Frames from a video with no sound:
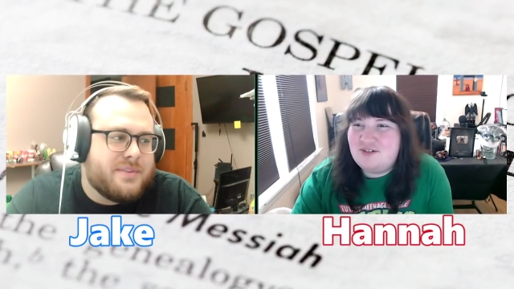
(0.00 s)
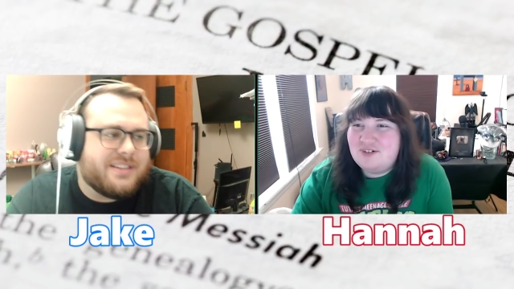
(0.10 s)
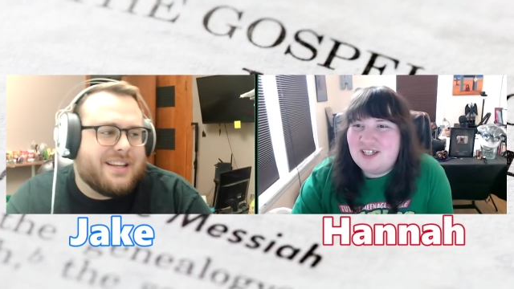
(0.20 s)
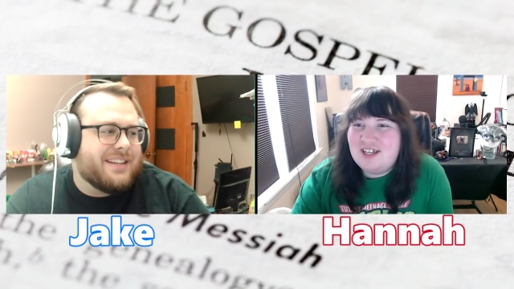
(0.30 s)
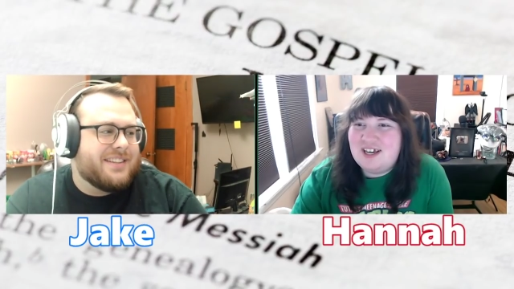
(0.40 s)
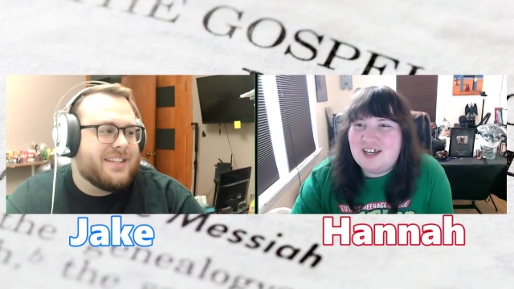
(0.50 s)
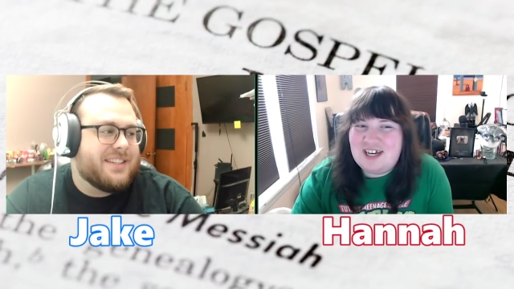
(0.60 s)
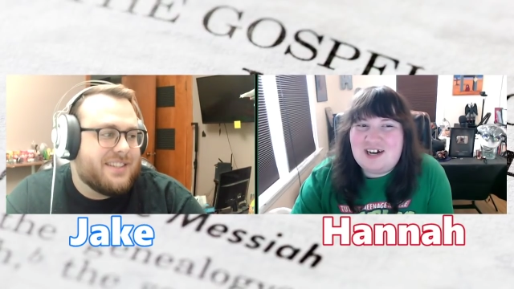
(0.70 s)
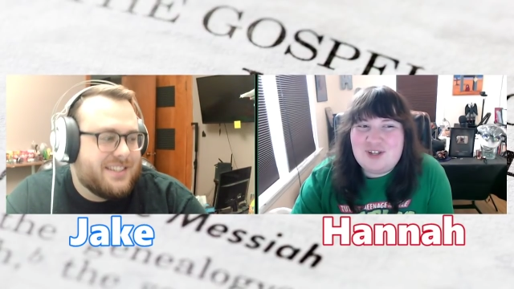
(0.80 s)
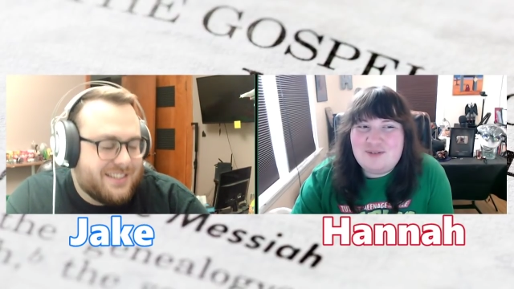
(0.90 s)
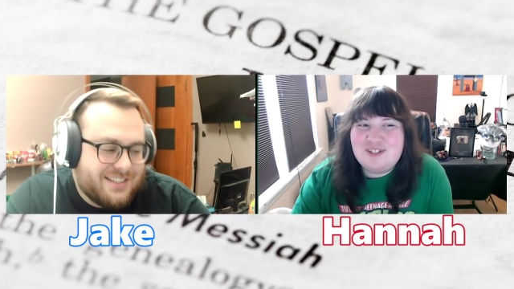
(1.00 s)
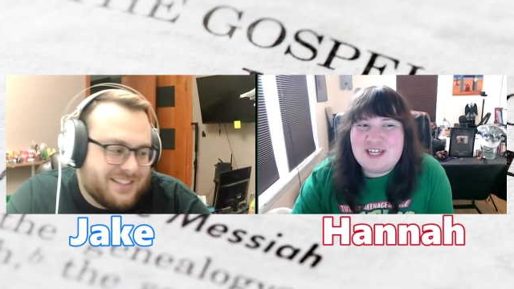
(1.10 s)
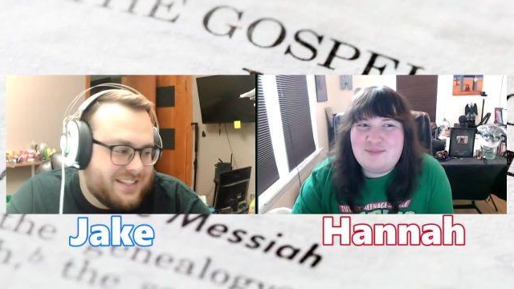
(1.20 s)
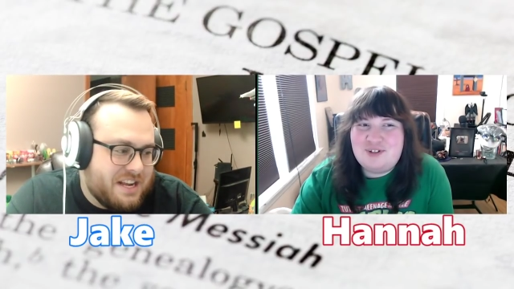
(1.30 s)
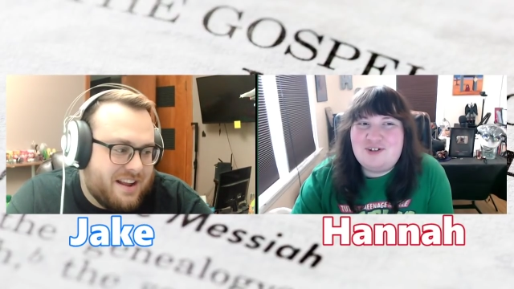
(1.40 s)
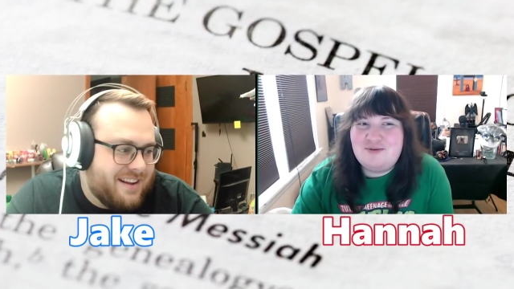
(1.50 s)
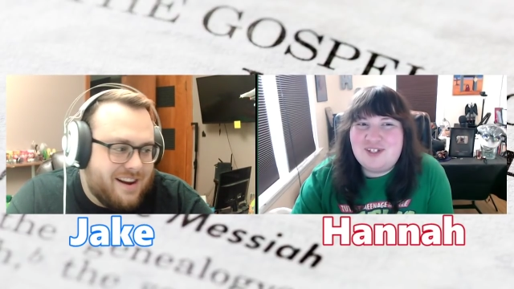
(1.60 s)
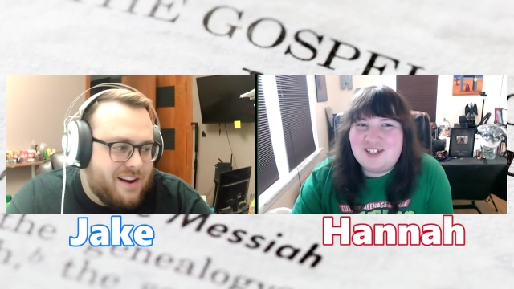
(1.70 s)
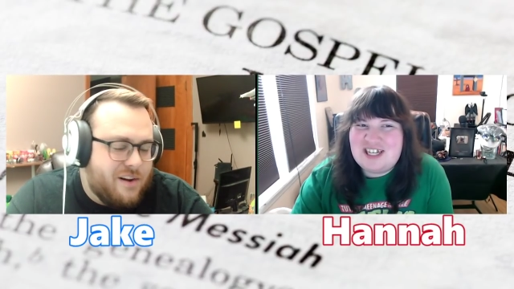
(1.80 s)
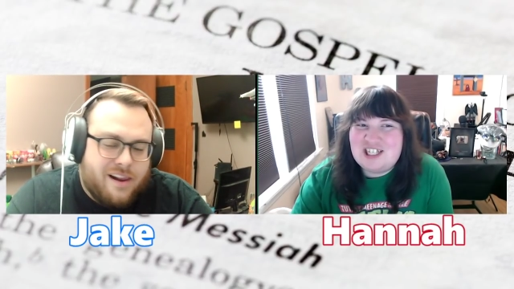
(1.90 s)
Speaker 1: to saying, like... and how he was able to
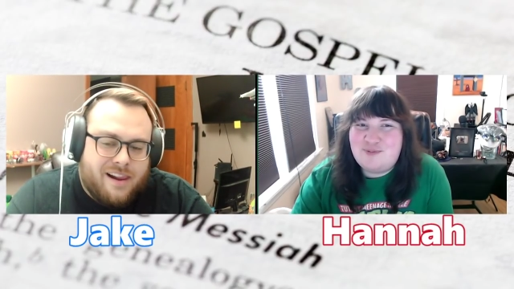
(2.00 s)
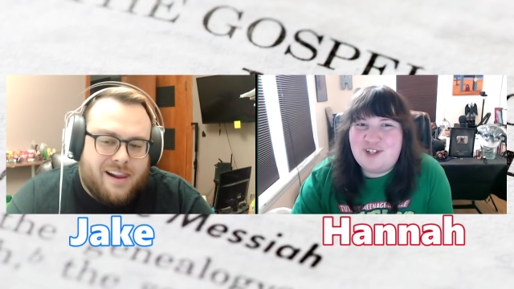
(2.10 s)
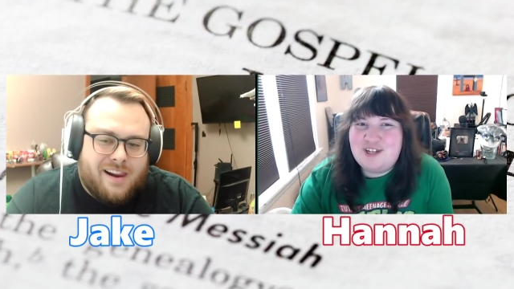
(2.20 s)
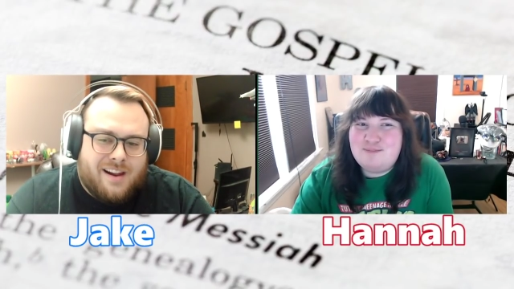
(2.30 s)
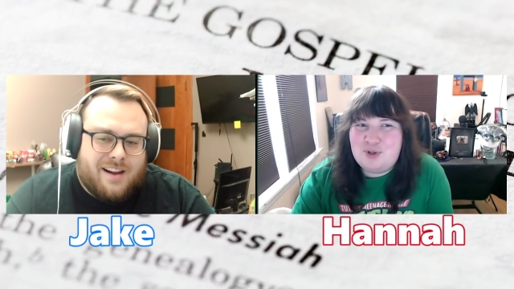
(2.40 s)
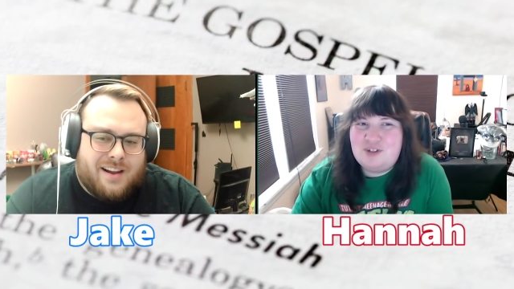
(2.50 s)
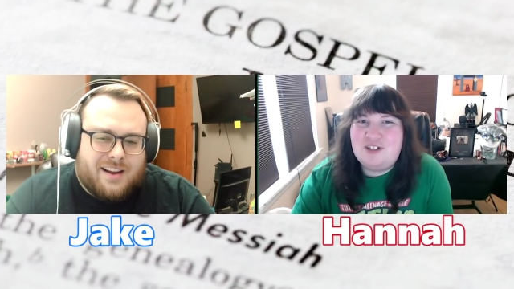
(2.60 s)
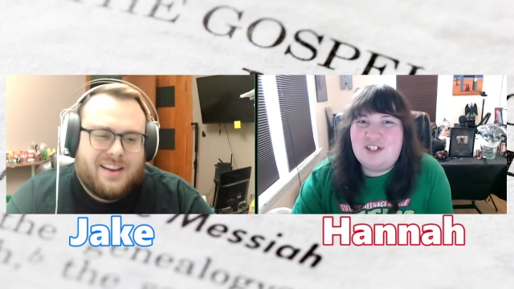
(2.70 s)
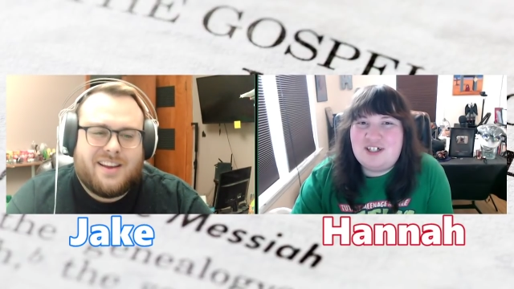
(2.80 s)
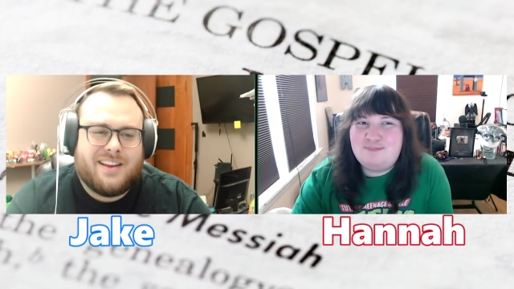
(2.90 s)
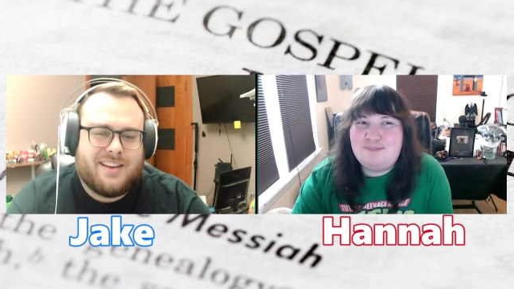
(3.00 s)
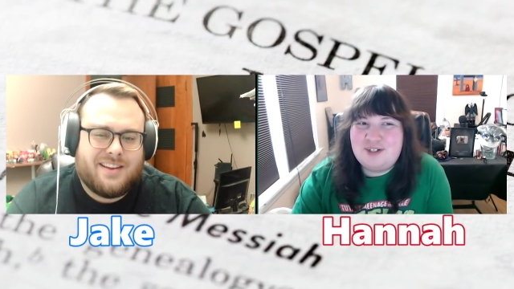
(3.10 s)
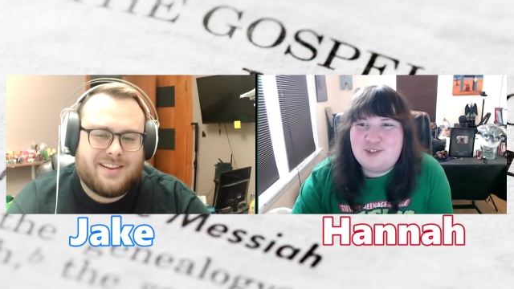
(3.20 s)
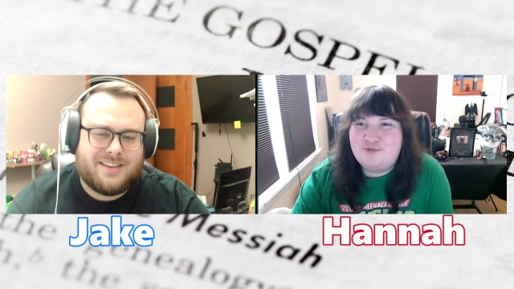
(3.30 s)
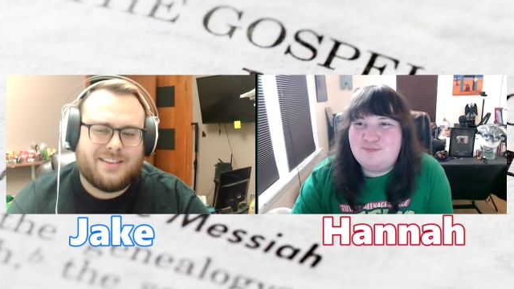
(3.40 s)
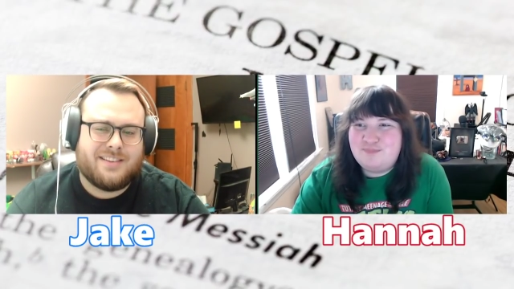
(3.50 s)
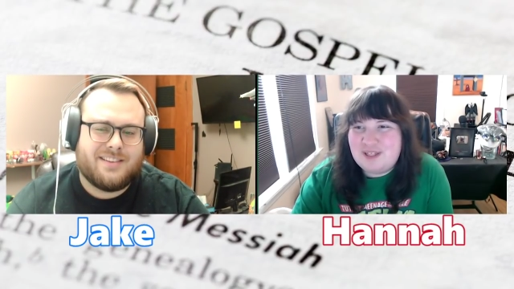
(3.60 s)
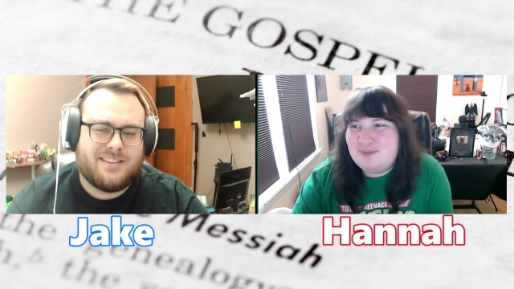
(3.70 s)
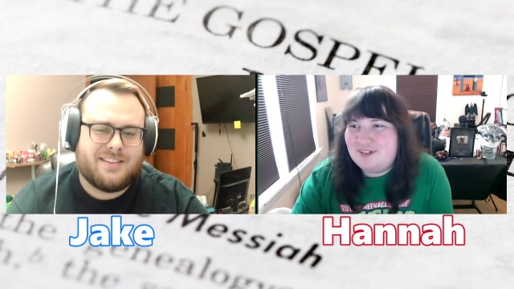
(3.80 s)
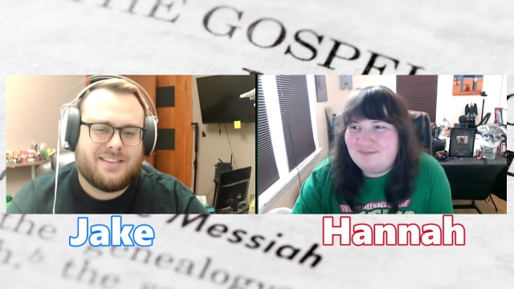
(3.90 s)
successfully pull a bunch of
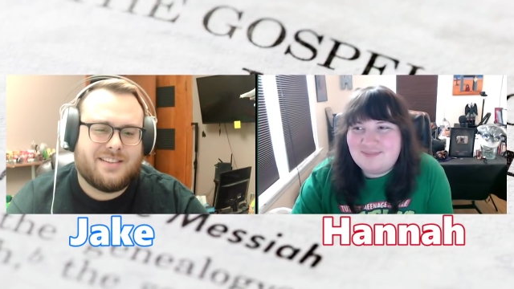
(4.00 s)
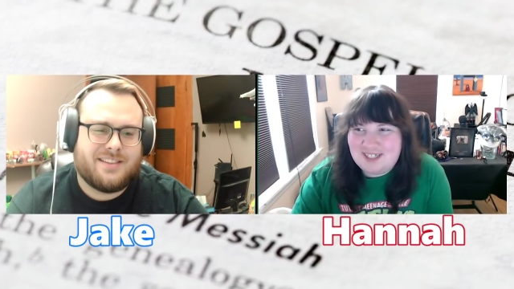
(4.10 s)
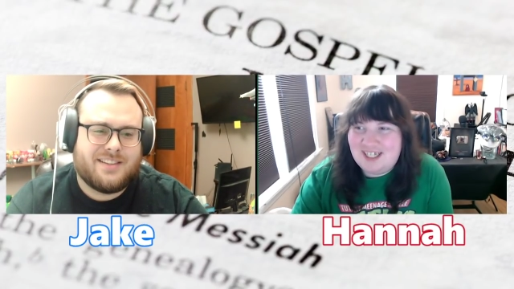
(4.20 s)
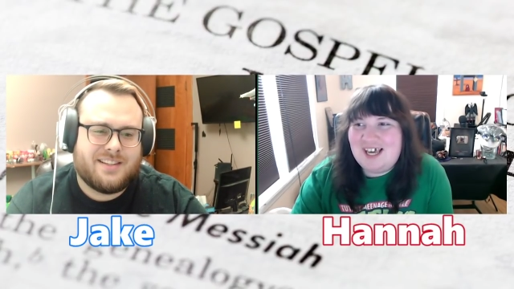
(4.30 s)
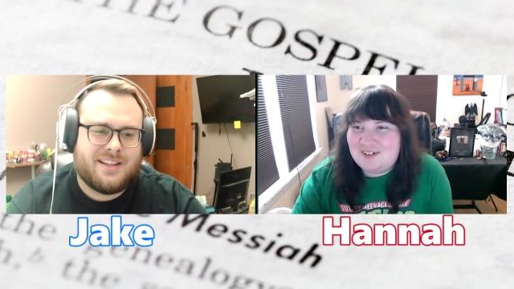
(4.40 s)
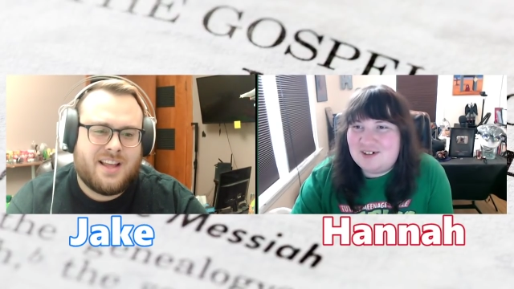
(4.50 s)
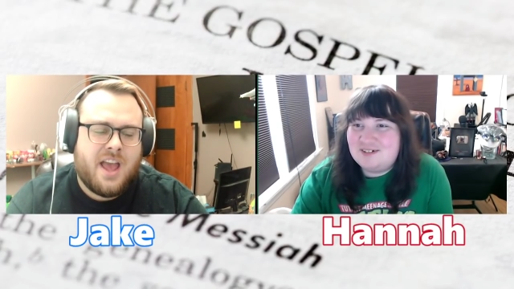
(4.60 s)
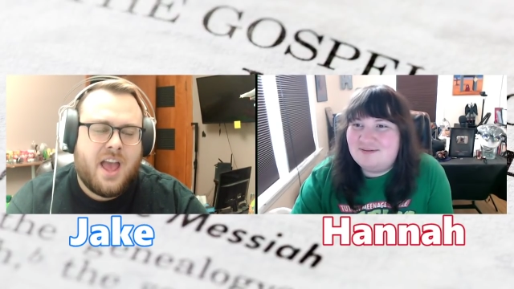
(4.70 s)
people together